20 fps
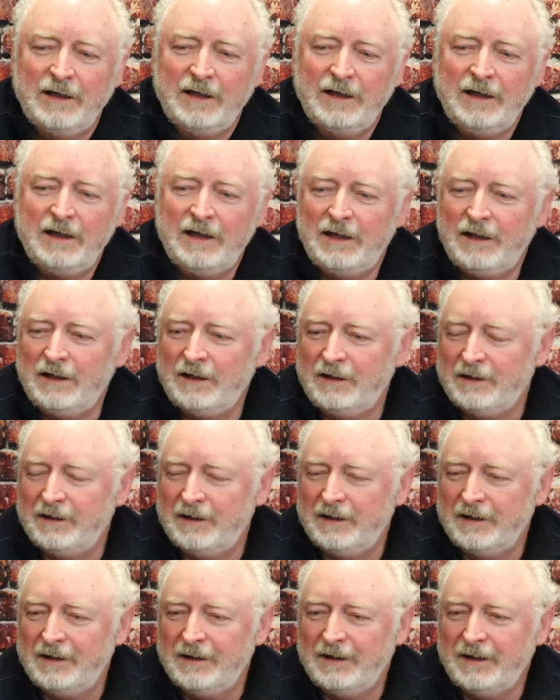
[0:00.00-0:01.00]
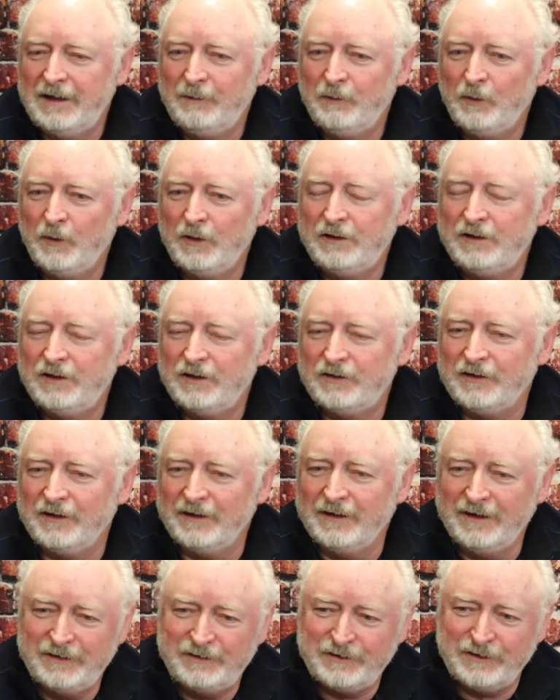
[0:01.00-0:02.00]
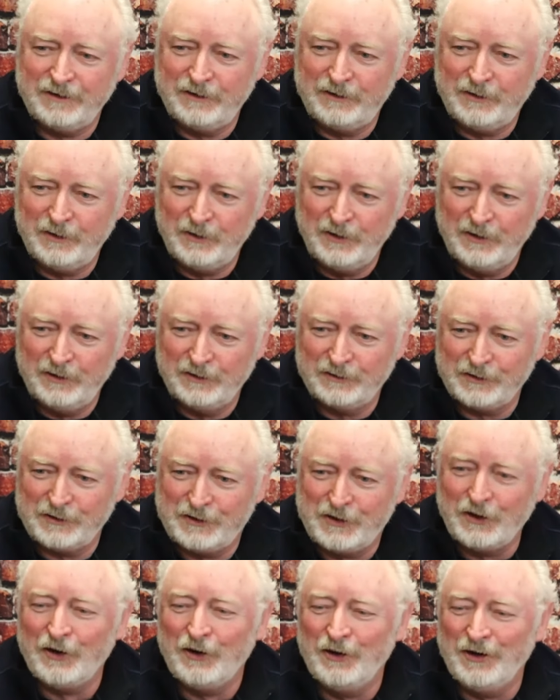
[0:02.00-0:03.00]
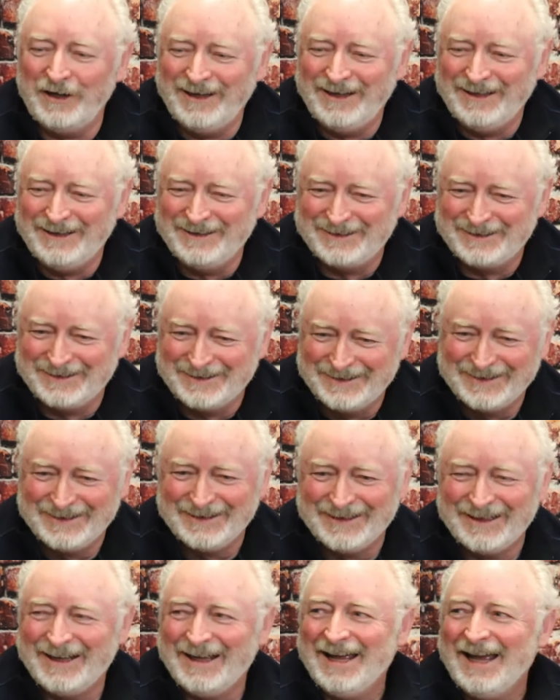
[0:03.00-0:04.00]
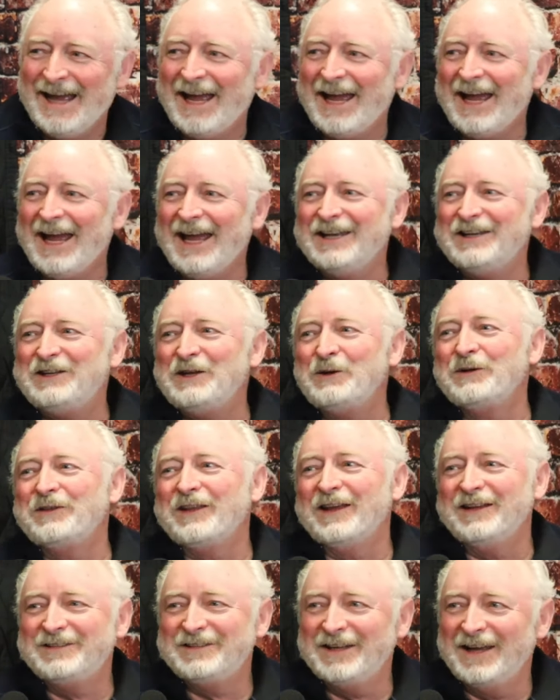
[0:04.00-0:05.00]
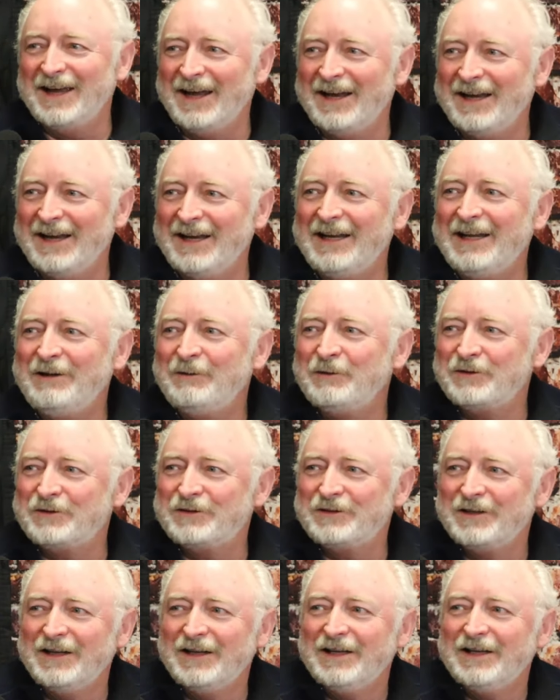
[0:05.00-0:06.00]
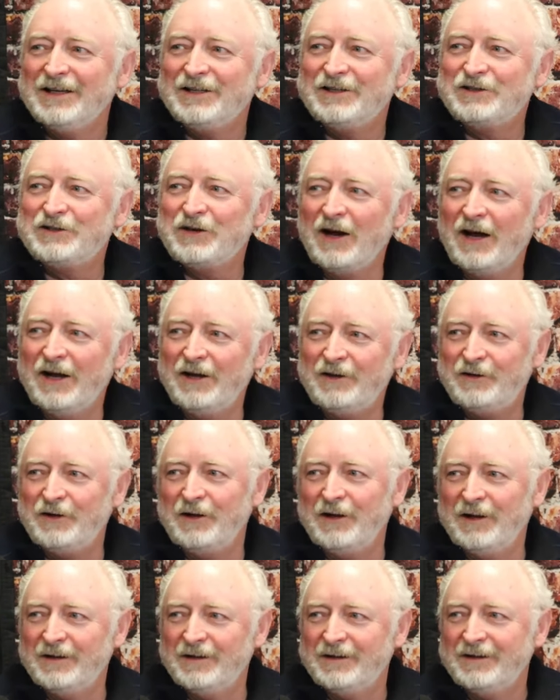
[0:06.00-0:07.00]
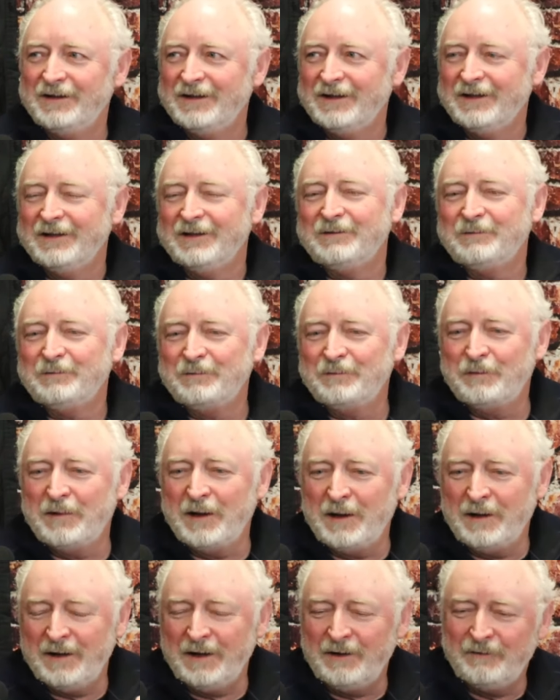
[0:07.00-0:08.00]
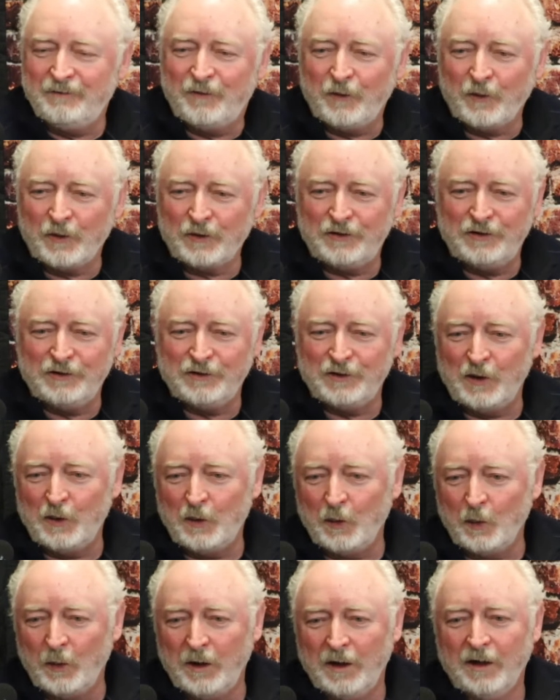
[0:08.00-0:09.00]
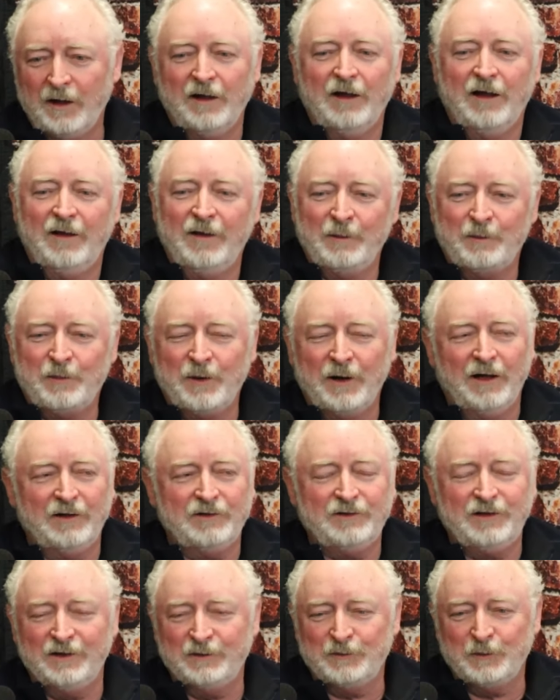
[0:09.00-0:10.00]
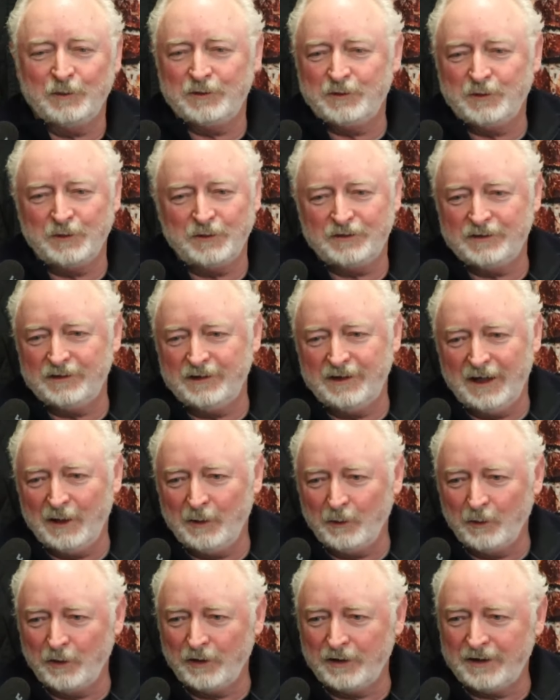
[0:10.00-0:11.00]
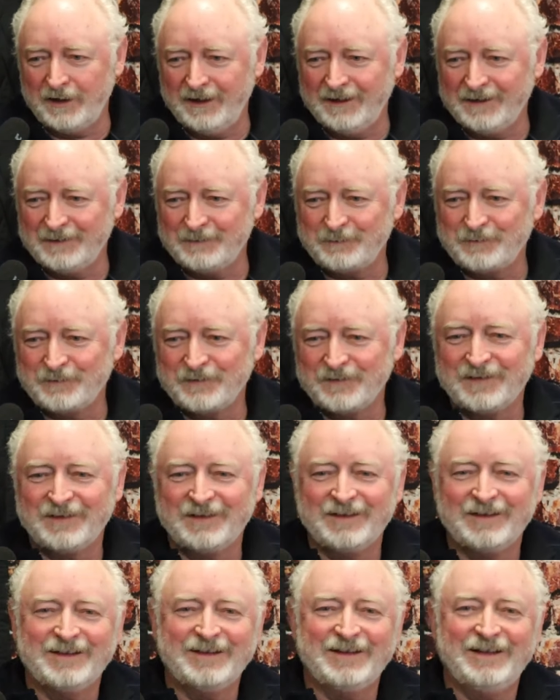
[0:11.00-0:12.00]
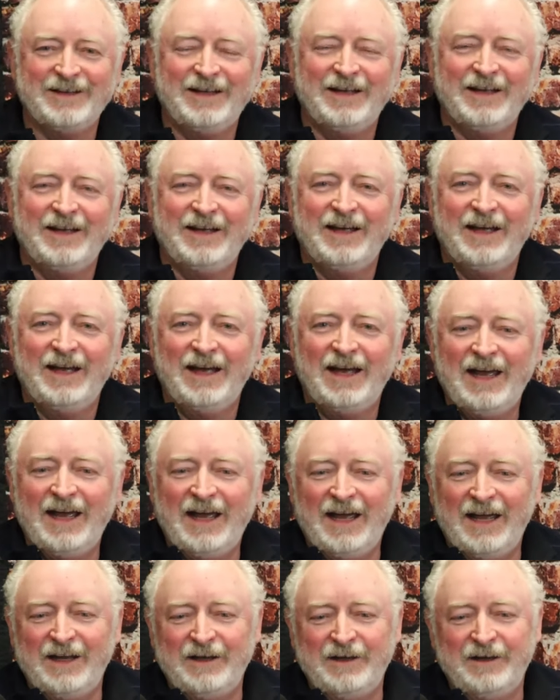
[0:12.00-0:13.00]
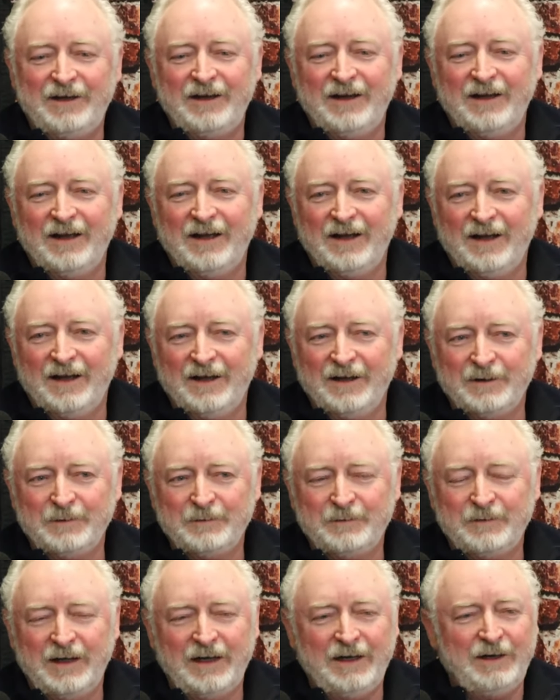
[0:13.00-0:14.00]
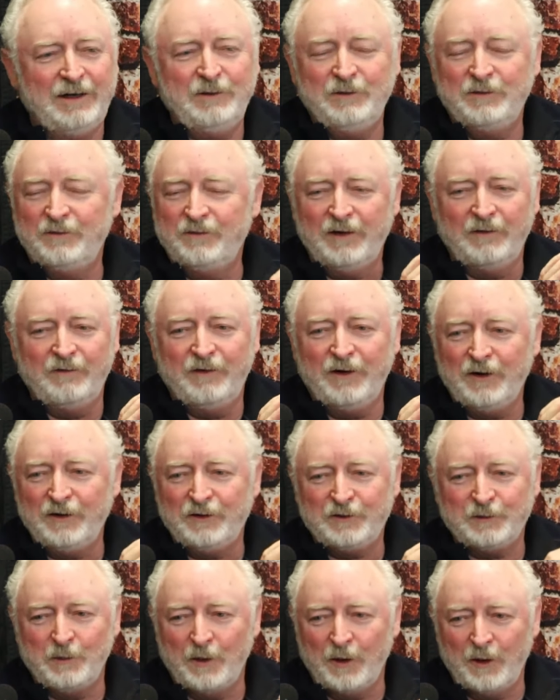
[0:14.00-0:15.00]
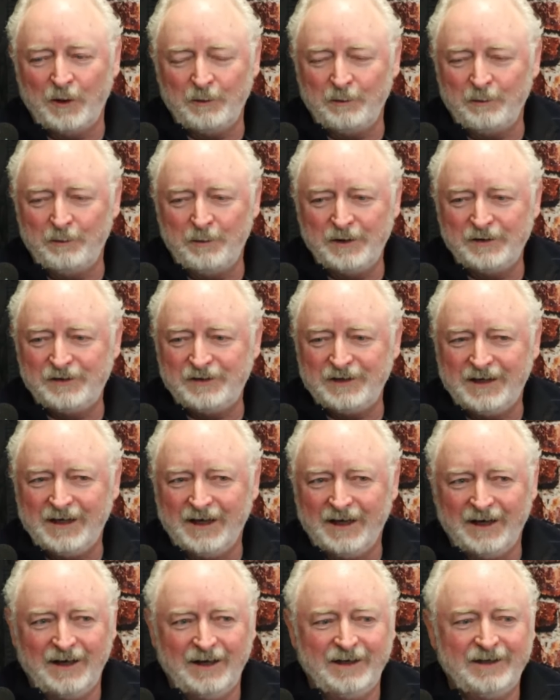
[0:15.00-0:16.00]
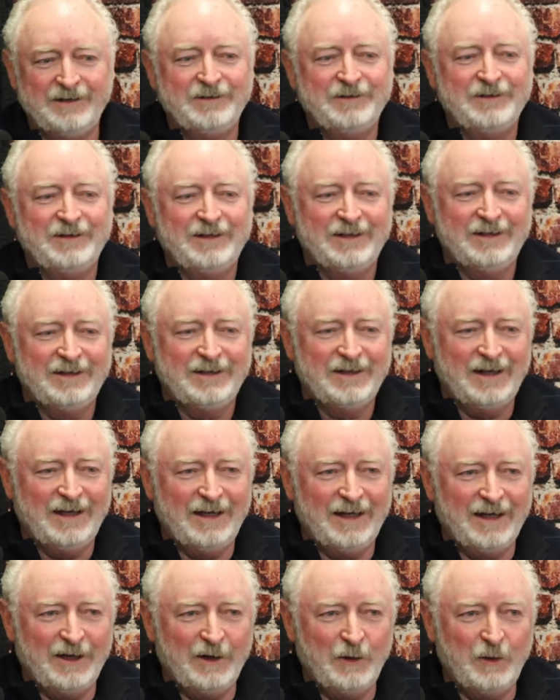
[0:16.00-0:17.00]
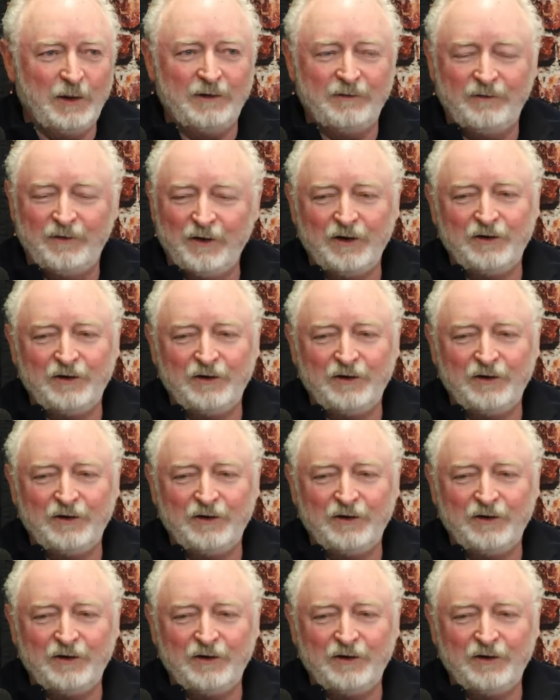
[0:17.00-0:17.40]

he he wouldn't just listen to his attorneys, okay, and do what they said. And he was trying to enforce his own will on the process, which was not working. That's smart. And uh, and he a very smart, busy guy uh, who had a very